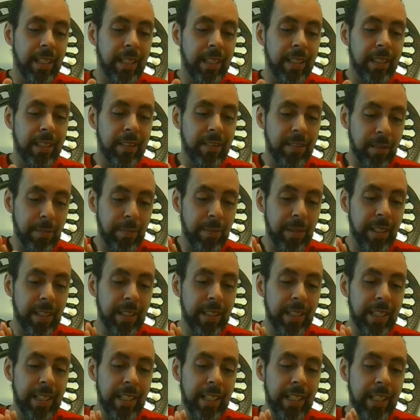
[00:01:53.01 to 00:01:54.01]

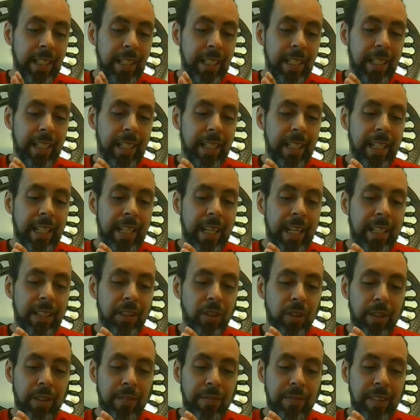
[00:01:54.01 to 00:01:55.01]
disability, and
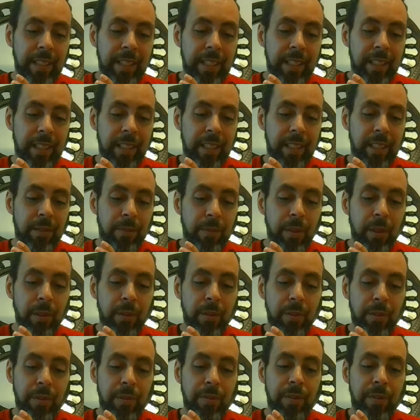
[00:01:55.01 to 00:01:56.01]
shifting
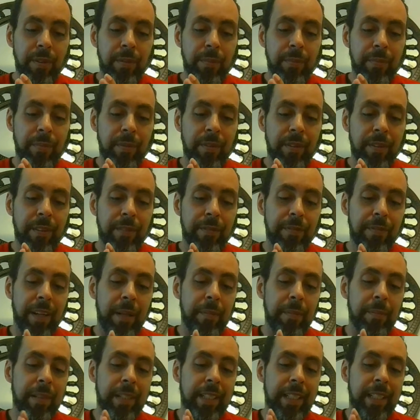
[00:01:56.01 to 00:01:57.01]
roles from
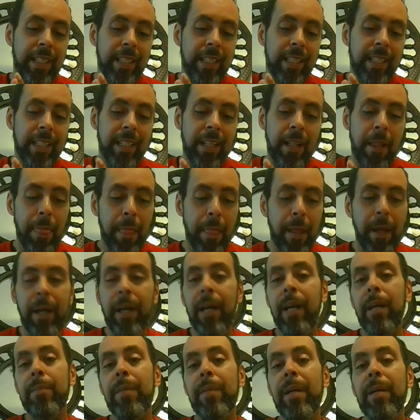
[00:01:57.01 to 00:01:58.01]
family
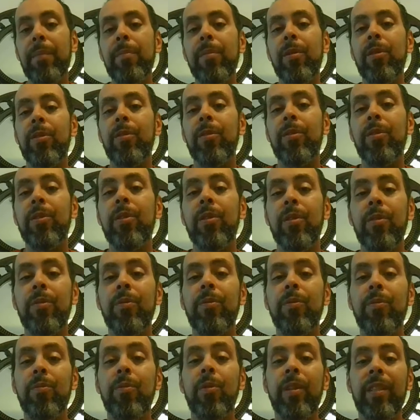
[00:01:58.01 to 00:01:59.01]
member,
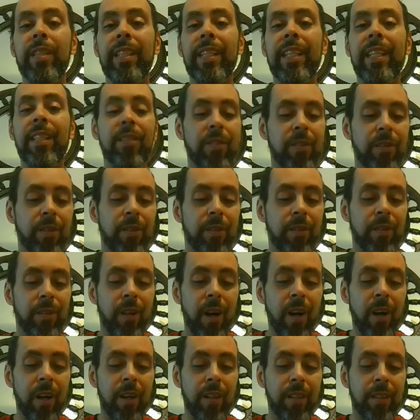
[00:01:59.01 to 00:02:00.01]
working so
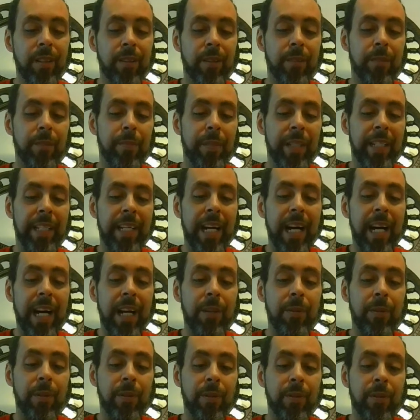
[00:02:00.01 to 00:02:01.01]
long, how many
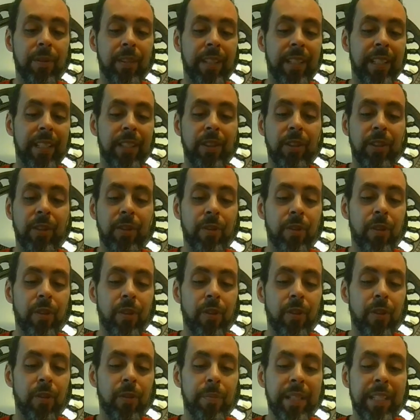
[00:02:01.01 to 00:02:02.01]
hours, and then just go
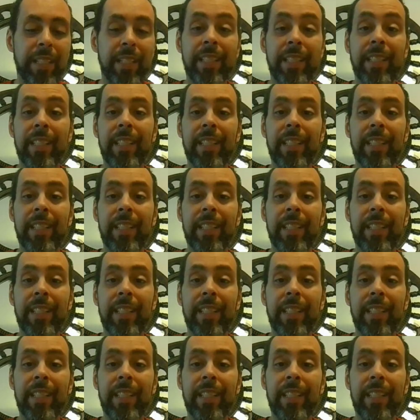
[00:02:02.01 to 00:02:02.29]
home and